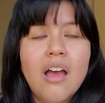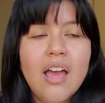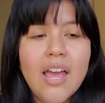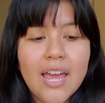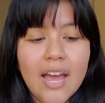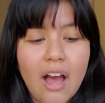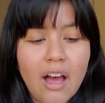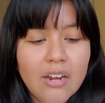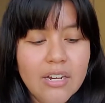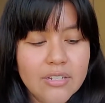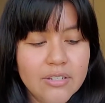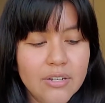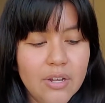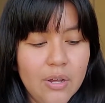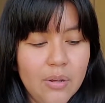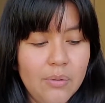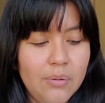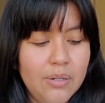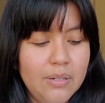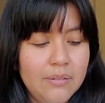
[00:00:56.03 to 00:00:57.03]
On its
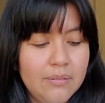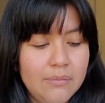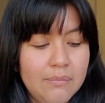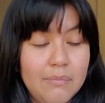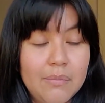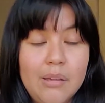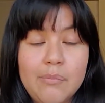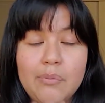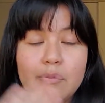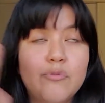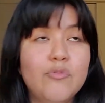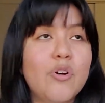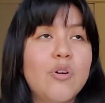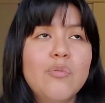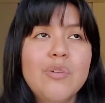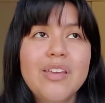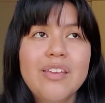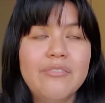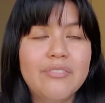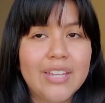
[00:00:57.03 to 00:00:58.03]
own, before
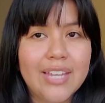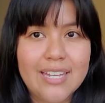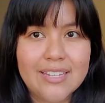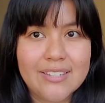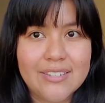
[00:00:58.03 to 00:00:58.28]
we even get